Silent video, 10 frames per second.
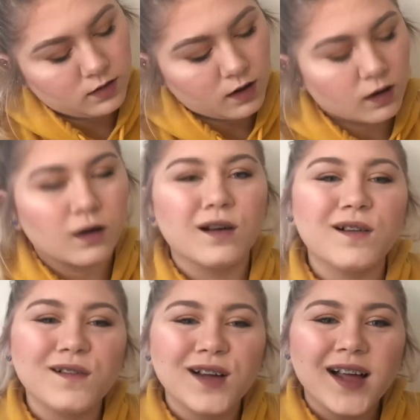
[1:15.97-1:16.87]

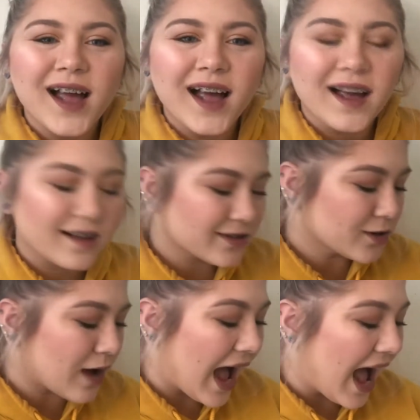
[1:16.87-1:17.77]
Oh,
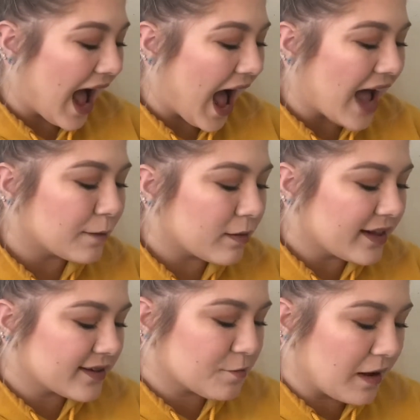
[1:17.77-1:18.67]
So I
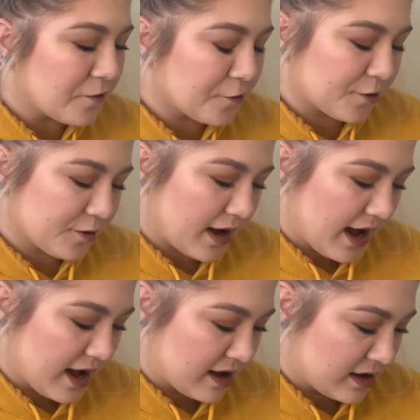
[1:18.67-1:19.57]
placed my order
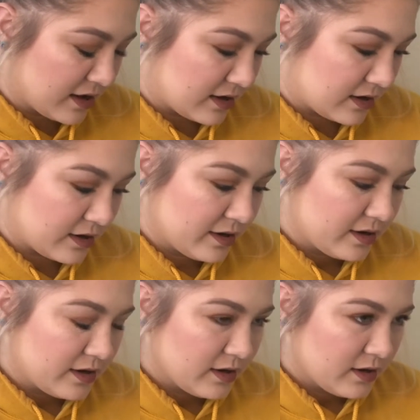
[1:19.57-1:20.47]
on
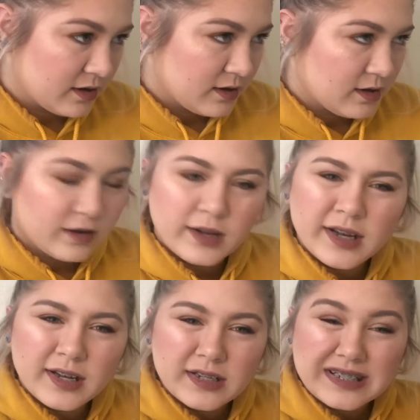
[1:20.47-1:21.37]

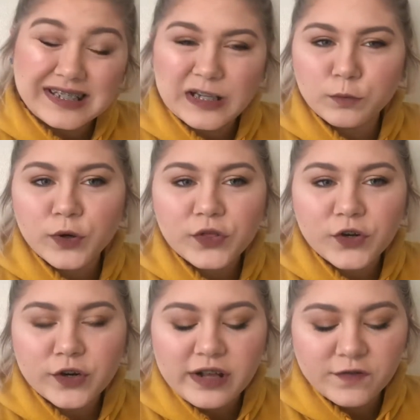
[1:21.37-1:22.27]
December
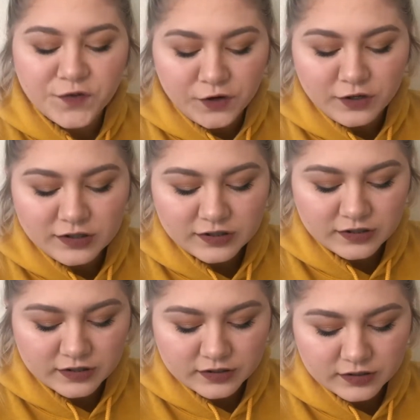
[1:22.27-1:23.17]

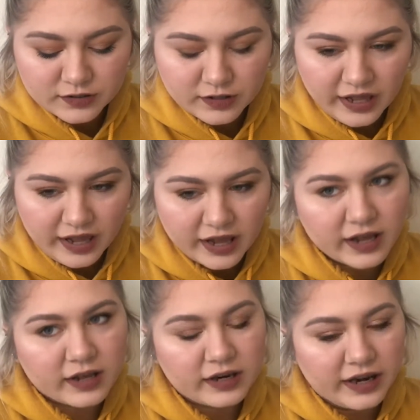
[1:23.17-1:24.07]
31st.
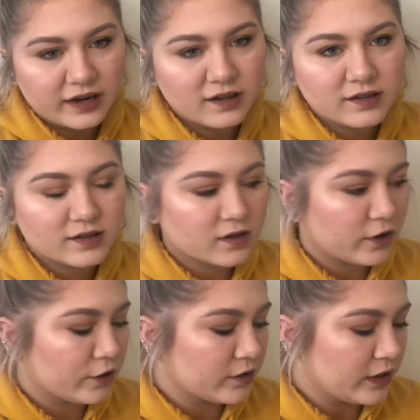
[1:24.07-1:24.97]
And it is
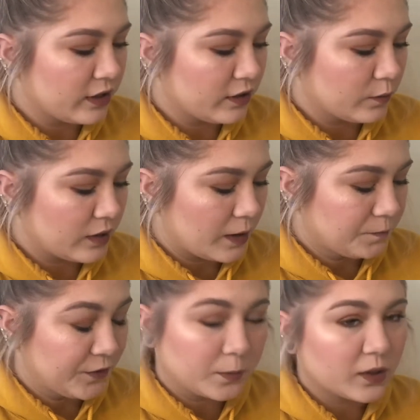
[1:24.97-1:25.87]
currently, when
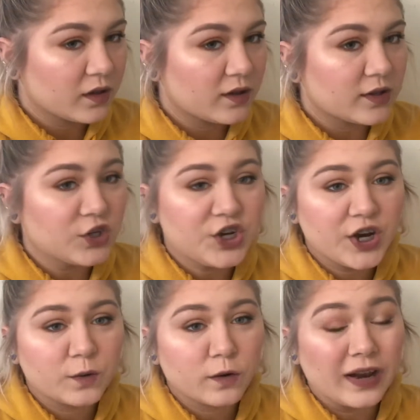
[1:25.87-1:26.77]
I'm filming this,
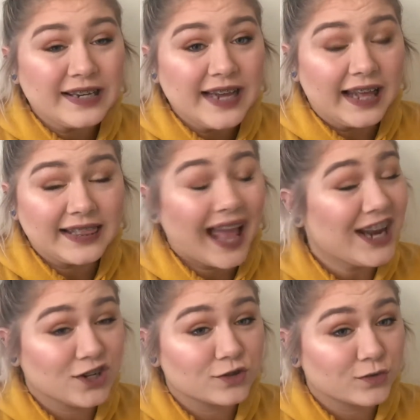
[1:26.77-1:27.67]
January 10th.
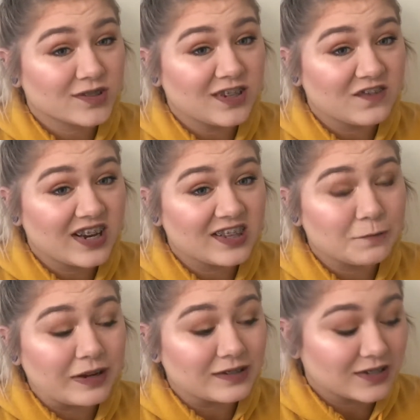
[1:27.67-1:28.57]
I just received it in
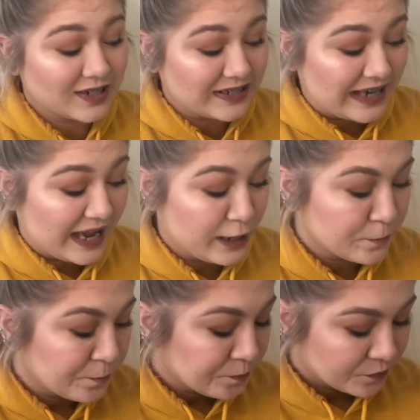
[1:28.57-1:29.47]
the mail today